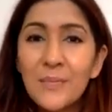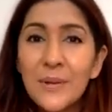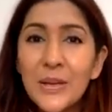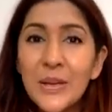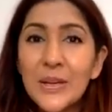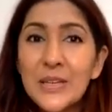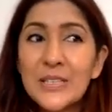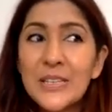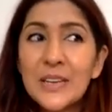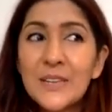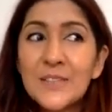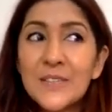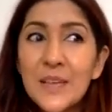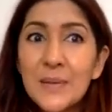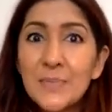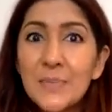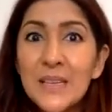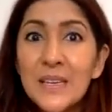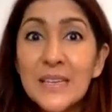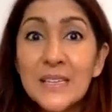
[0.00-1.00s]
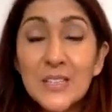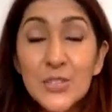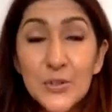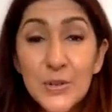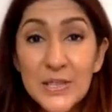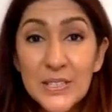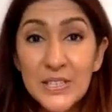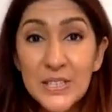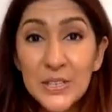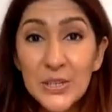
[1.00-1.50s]
because if something is
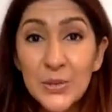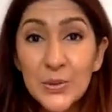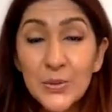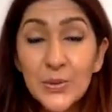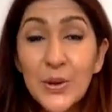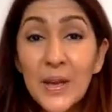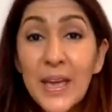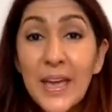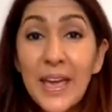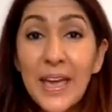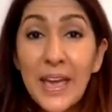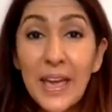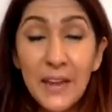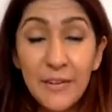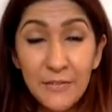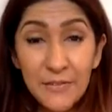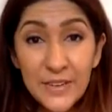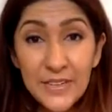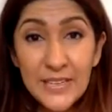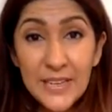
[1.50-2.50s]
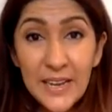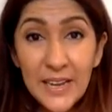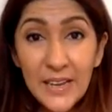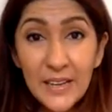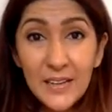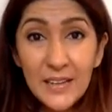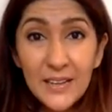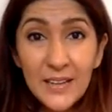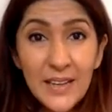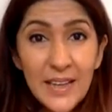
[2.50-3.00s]
stressing you every
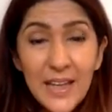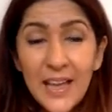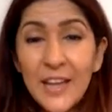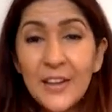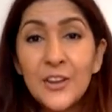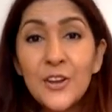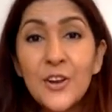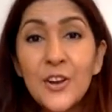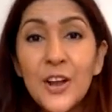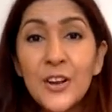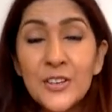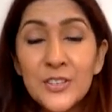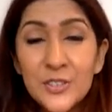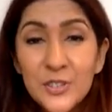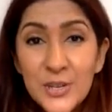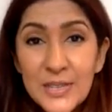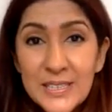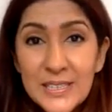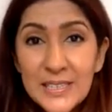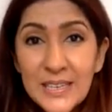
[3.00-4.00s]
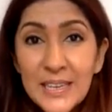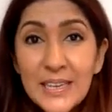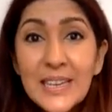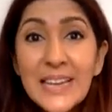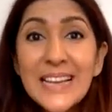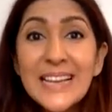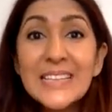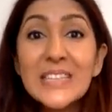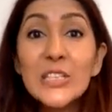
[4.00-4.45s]
day and you're not addressing it,